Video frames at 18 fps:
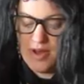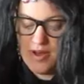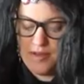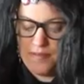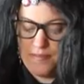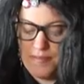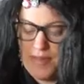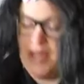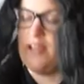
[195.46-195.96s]

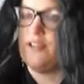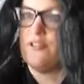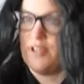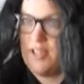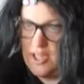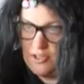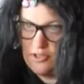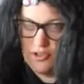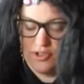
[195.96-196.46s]

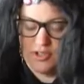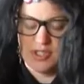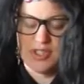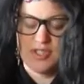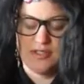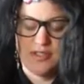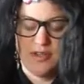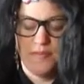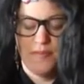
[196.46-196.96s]
majoring in
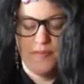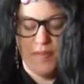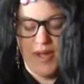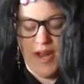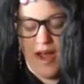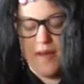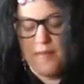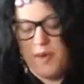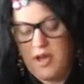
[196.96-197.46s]
journalism,
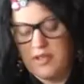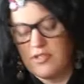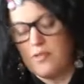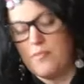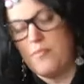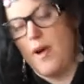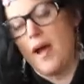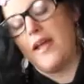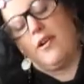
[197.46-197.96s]
but I'm also
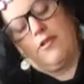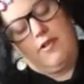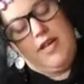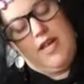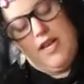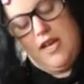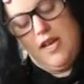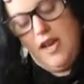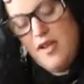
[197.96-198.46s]

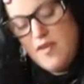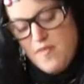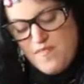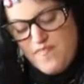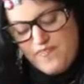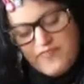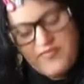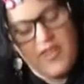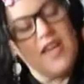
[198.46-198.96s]
minoring
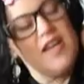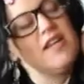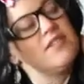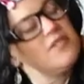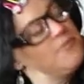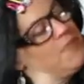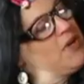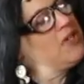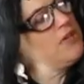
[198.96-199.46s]
in a
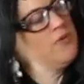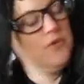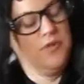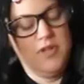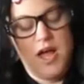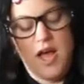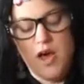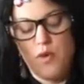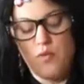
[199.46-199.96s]
special uh,